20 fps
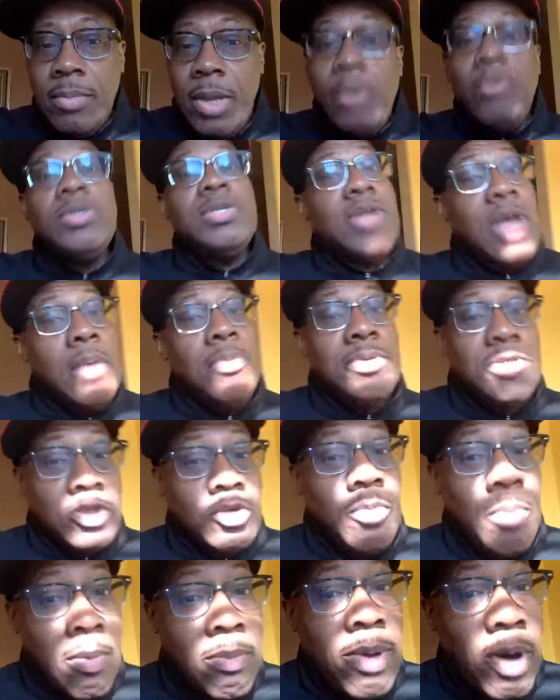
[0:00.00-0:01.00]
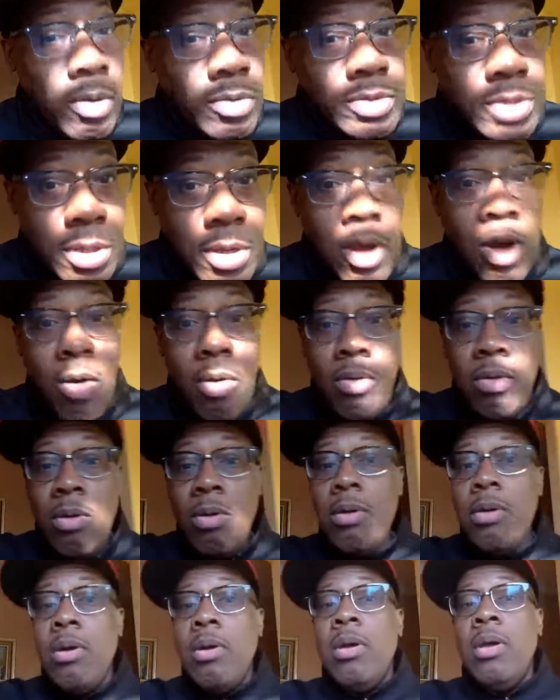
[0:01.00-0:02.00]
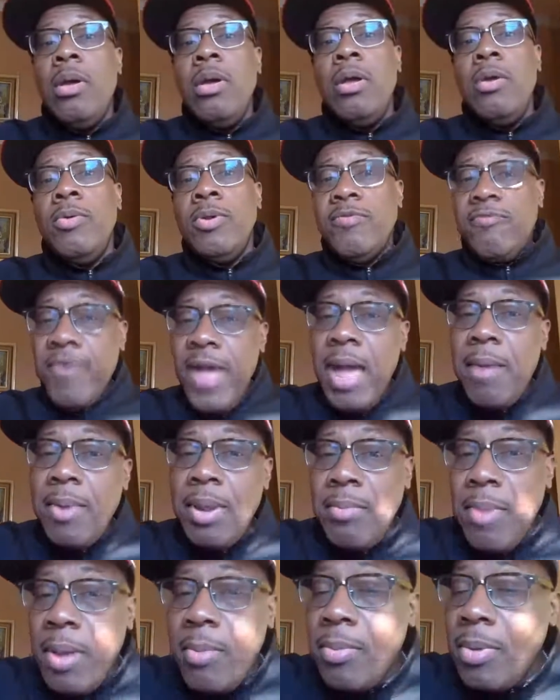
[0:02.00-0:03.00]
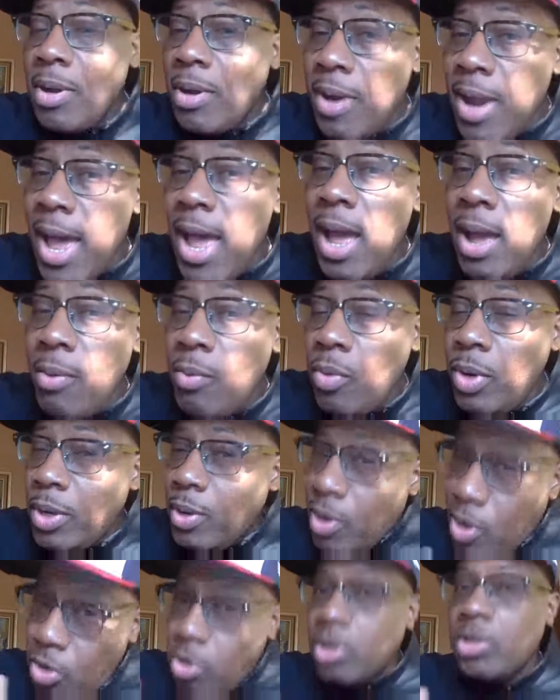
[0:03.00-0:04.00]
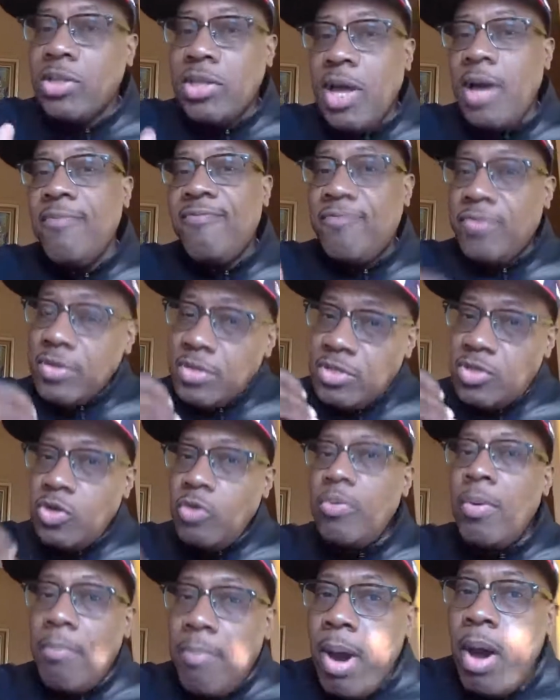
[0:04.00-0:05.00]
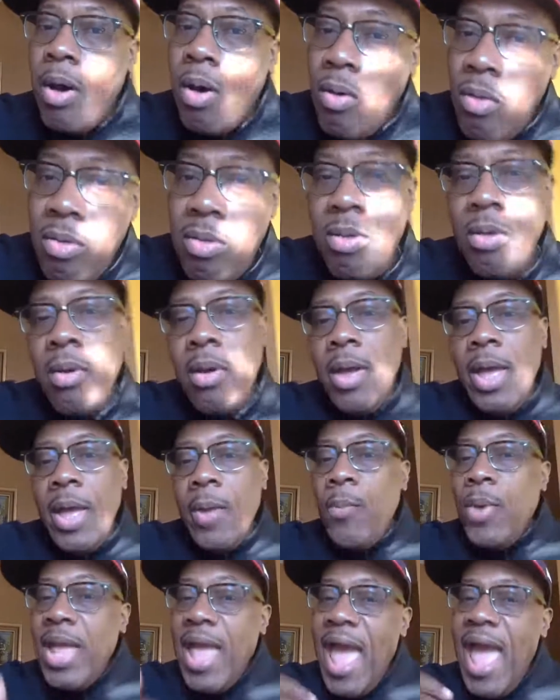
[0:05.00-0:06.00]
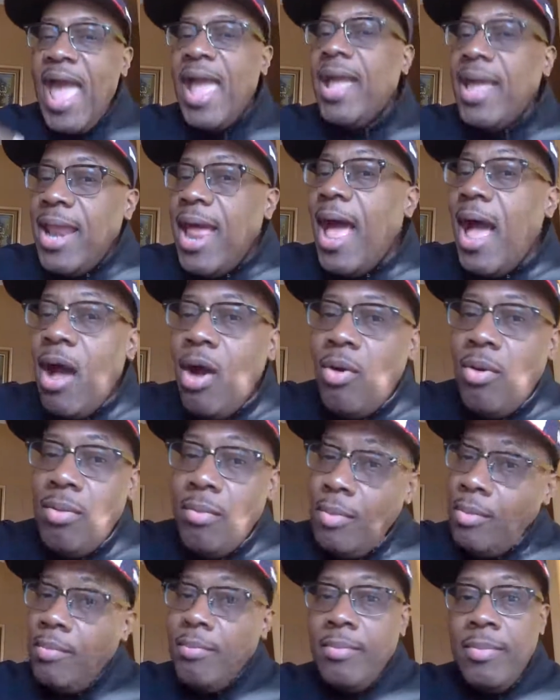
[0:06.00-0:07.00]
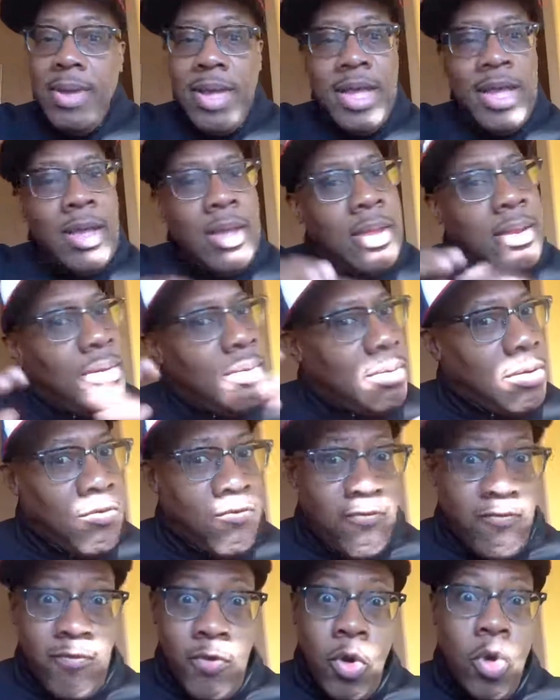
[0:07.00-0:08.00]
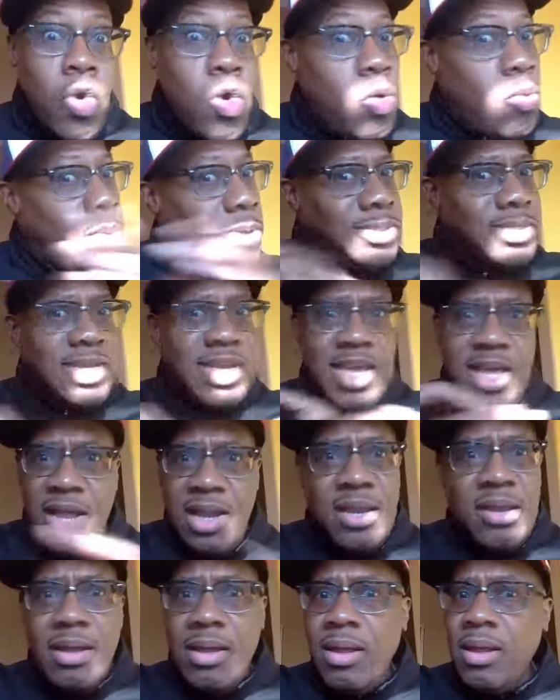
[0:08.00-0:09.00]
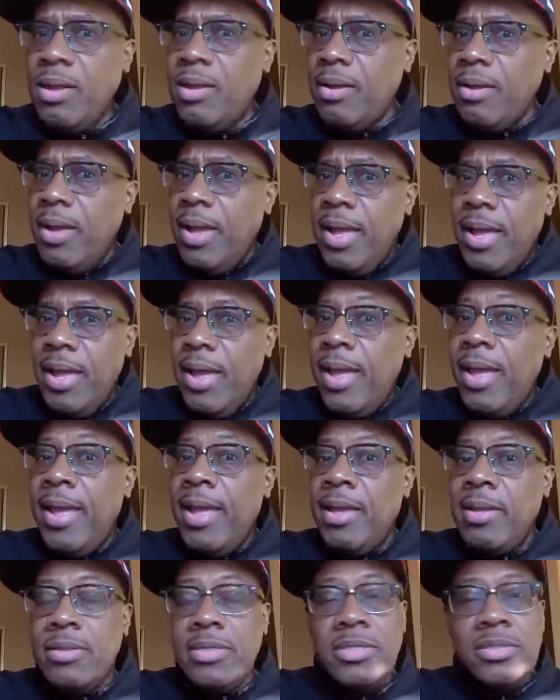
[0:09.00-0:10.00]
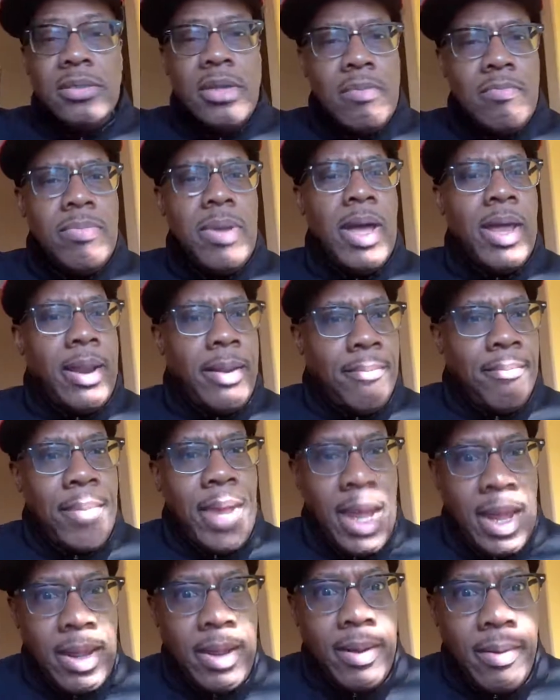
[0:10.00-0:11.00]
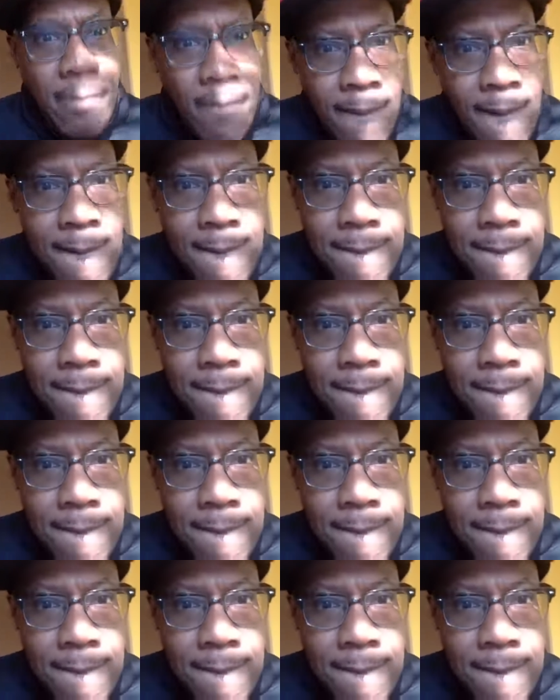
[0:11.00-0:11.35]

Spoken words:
It was a couple Super Bowls ago when a family member and I, we cooked up for Super Bowl and we hanging out and the food was killer and somebody made